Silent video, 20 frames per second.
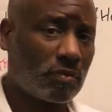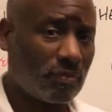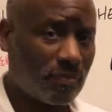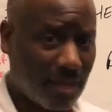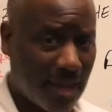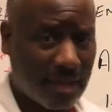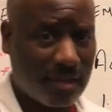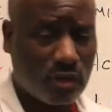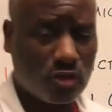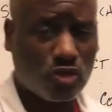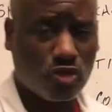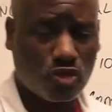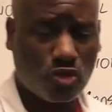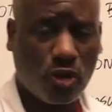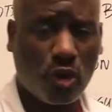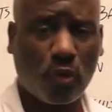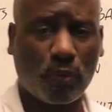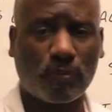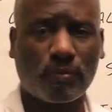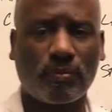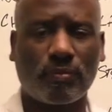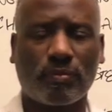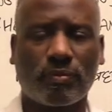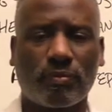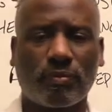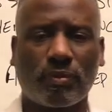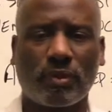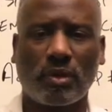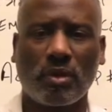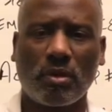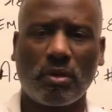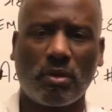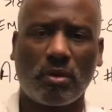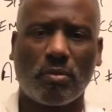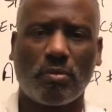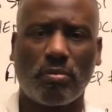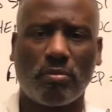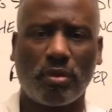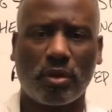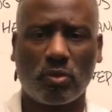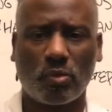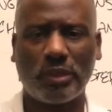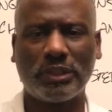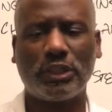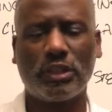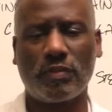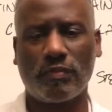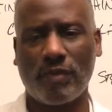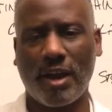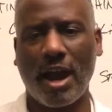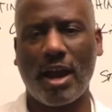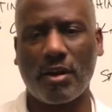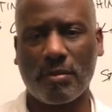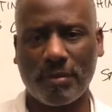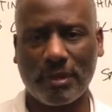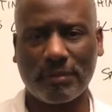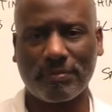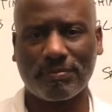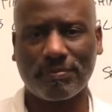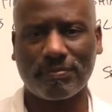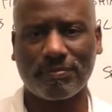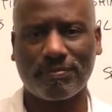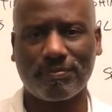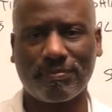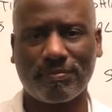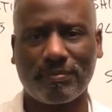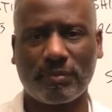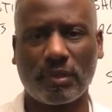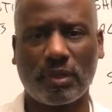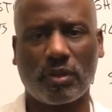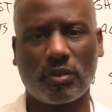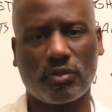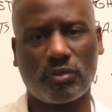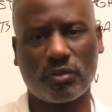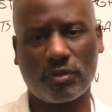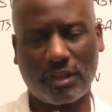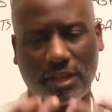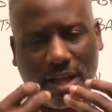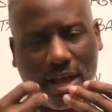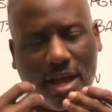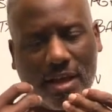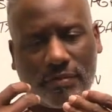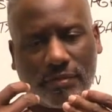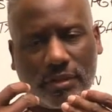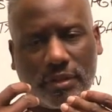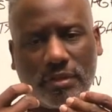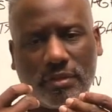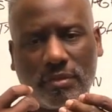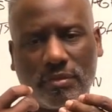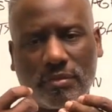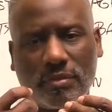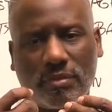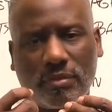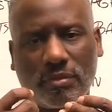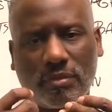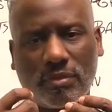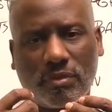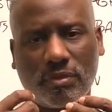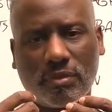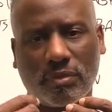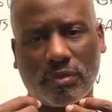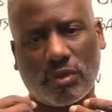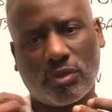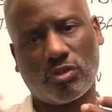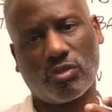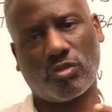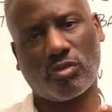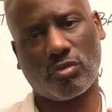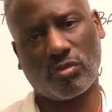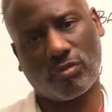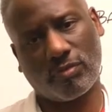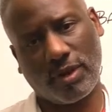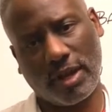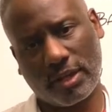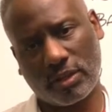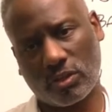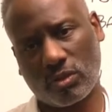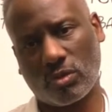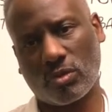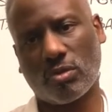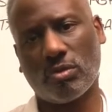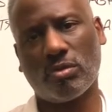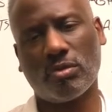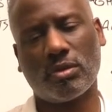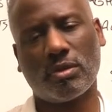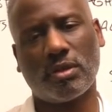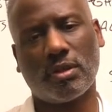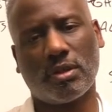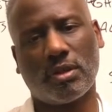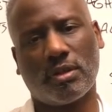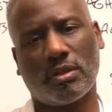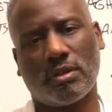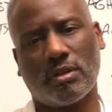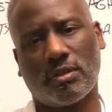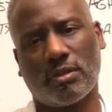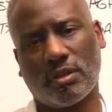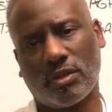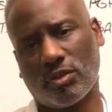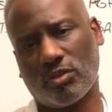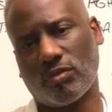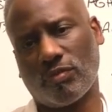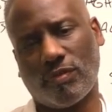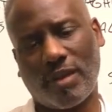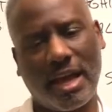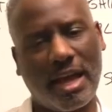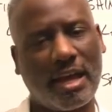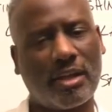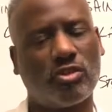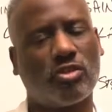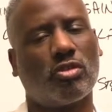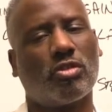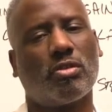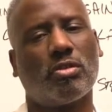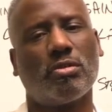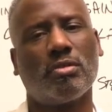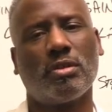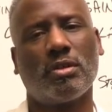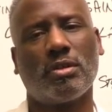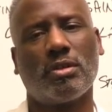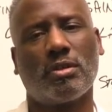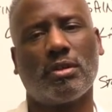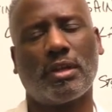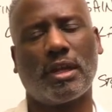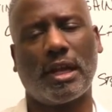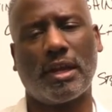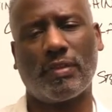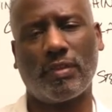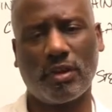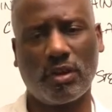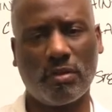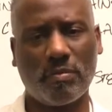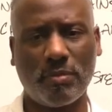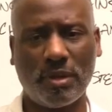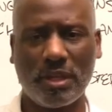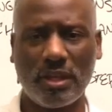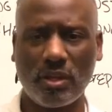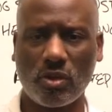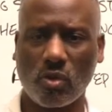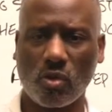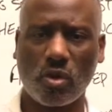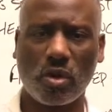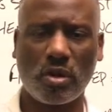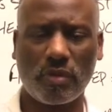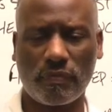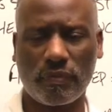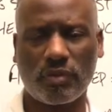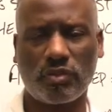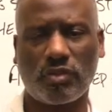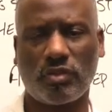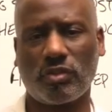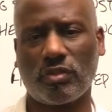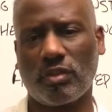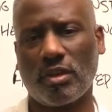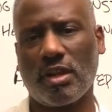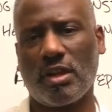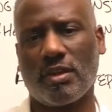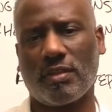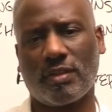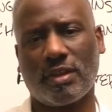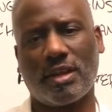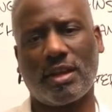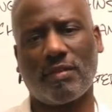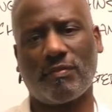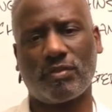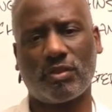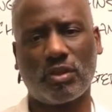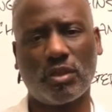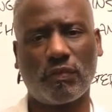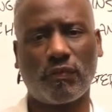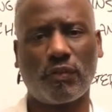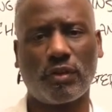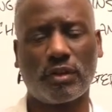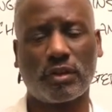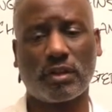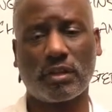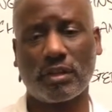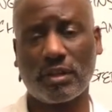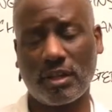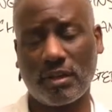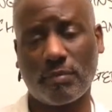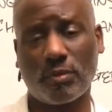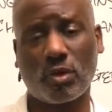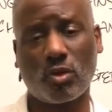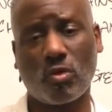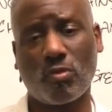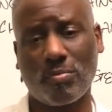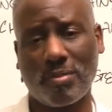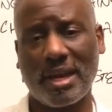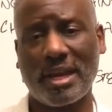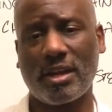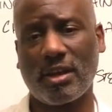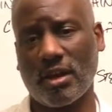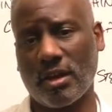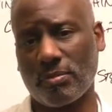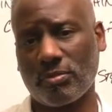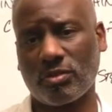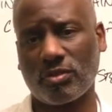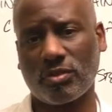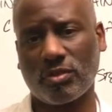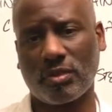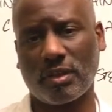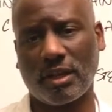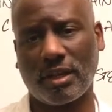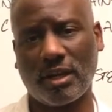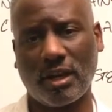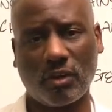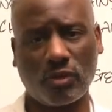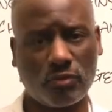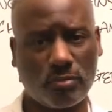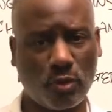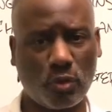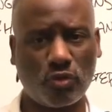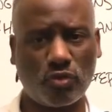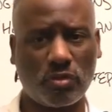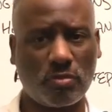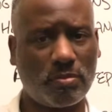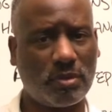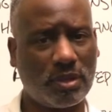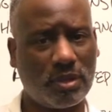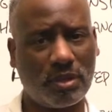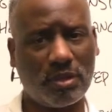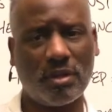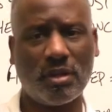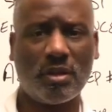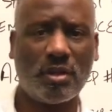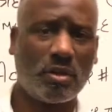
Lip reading: That is true. But which environment? There's saliva, there's rectal, there's vaginal, and there are many orifices that have different chemical makeups and are supposed to be